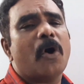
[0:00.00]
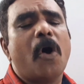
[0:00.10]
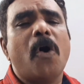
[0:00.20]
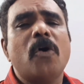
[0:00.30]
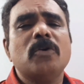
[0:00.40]

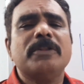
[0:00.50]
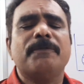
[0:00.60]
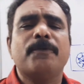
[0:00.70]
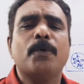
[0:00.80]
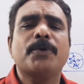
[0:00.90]
all the
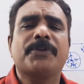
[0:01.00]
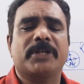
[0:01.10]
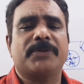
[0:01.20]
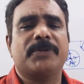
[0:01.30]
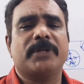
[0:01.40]

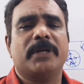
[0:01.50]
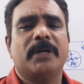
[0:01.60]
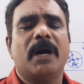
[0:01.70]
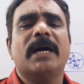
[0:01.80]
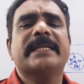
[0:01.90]
forces
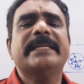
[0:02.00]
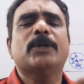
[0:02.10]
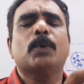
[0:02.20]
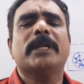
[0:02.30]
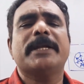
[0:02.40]
are
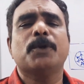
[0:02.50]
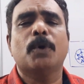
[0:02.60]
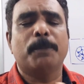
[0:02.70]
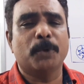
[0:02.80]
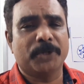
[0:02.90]
equal and
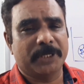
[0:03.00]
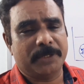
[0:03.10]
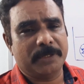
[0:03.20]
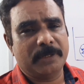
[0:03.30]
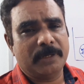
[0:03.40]

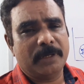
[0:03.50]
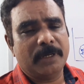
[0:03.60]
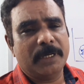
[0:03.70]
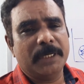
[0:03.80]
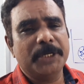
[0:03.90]
opposite,
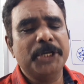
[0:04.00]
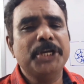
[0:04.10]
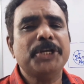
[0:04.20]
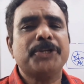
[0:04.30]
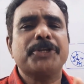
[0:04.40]

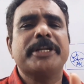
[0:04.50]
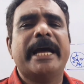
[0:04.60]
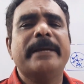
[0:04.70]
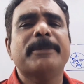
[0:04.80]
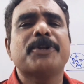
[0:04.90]
each
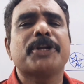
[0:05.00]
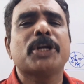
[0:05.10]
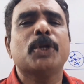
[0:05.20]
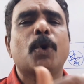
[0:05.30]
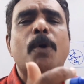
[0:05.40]

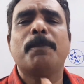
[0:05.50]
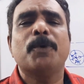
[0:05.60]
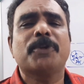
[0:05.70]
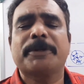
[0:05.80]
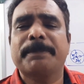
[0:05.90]
diametrically
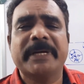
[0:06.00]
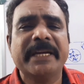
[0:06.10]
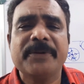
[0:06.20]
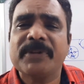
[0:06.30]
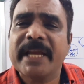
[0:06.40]
opposite
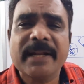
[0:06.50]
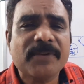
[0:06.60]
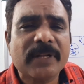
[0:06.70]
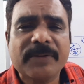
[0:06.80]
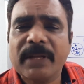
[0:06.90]
pairs
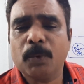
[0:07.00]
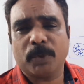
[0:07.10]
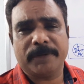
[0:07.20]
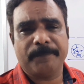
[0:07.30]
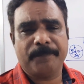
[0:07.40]
cancels
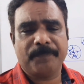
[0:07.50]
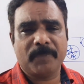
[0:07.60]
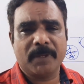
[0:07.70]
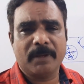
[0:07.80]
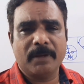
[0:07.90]
out.
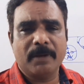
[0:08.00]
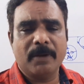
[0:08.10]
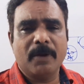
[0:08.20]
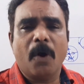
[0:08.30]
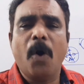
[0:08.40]

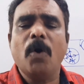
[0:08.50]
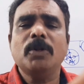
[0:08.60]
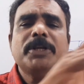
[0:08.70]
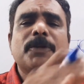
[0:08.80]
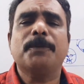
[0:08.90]

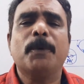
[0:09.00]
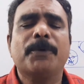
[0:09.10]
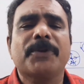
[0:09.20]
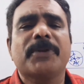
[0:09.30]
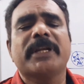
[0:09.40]
All these
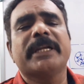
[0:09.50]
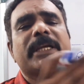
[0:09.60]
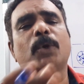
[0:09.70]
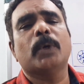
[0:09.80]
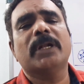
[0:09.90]
forces are
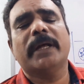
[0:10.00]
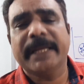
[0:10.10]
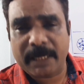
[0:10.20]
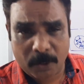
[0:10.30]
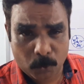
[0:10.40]
equal
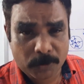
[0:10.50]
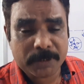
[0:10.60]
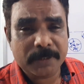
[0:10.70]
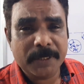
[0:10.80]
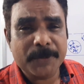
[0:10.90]
around,
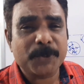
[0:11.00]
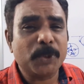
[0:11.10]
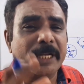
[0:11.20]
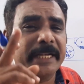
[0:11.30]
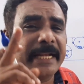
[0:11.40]
so
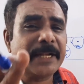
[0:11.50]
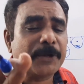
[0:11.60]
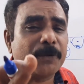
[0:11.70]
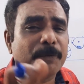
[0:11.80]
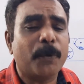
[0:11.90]
the
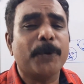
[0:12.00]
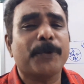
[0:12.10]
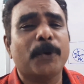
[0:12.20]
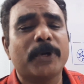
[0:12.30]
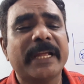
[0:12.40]
net
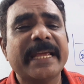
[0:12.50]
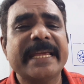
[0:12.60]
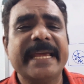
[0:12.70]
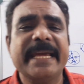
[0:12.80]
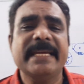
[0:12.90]
force on
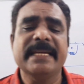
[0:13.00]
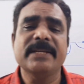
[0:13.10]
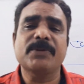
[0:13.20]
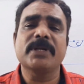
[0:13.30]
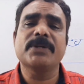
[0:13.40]
A
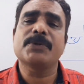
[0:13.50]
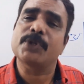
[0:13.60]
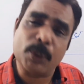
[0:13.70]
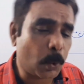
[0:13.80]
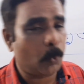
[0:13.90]
is
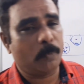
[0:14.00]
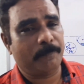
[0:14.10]
0.